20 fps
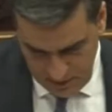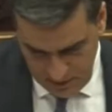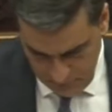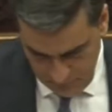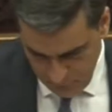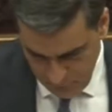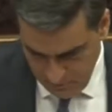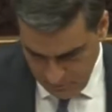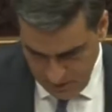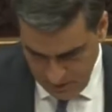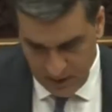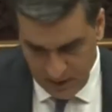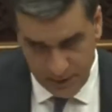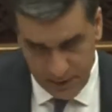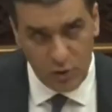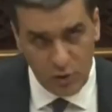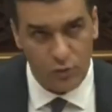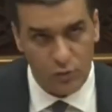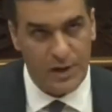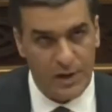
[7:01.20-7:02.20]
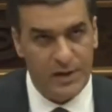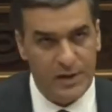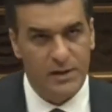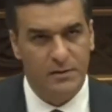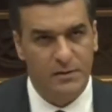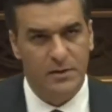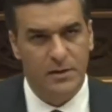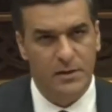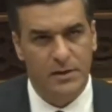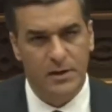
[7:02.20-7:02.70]
He emphasized that the
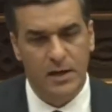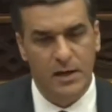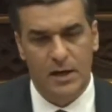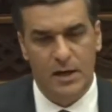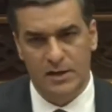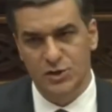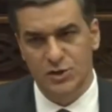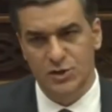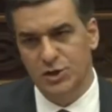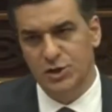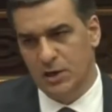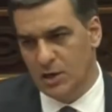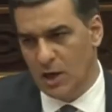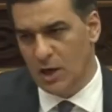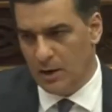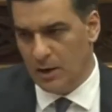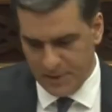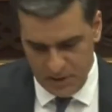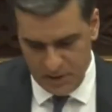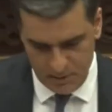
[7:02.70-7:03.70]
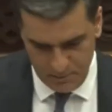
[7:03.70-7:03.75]
president of Azerbaijan has already